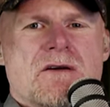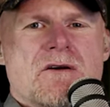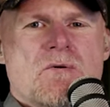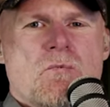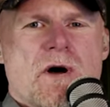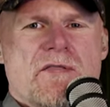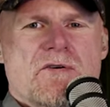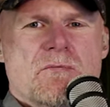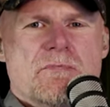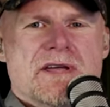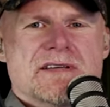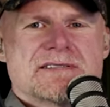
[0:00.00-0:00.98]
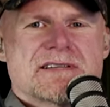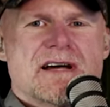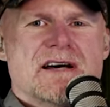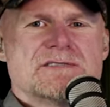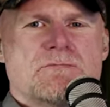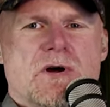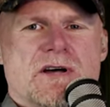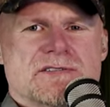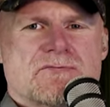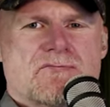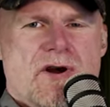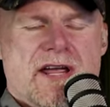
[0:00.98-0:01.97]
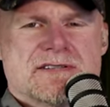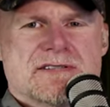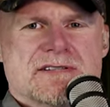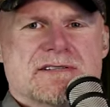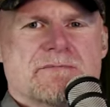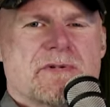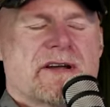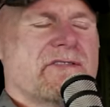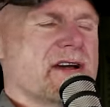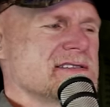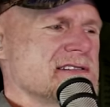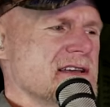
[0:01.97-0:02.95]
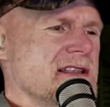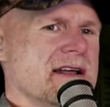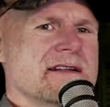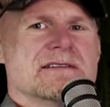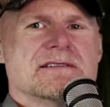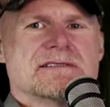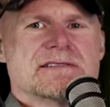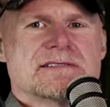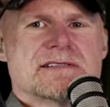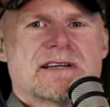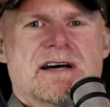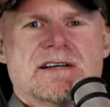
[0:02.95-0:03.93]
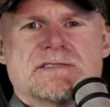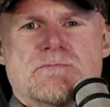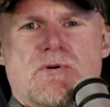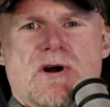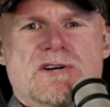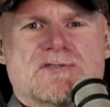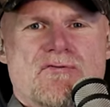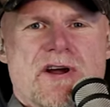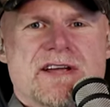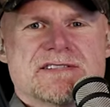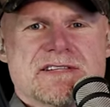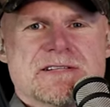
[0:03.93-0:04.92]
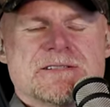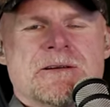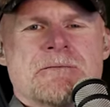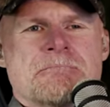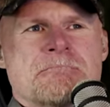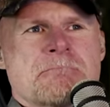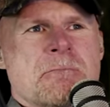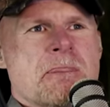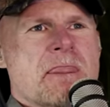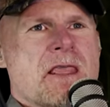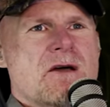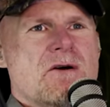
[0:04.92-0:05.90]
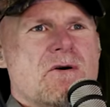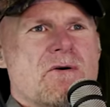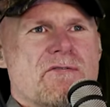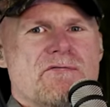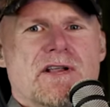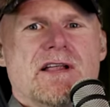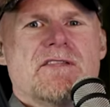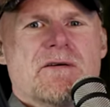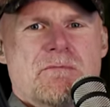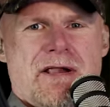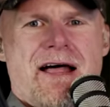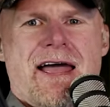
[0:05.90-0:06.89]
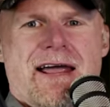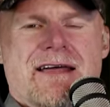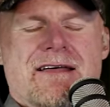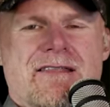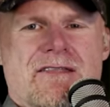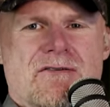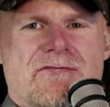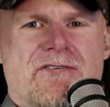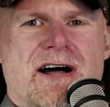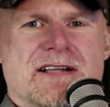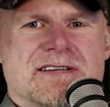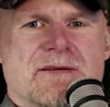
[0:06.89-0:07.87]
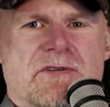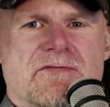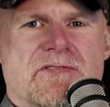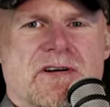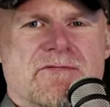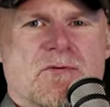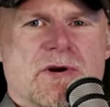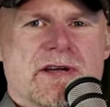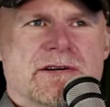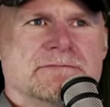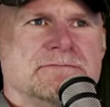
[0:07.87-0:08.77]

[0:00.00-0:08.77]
whether it be scuzzbrush races, if I can say that, scuzzbrush races, or fill in the blank. They'll find something fun for you.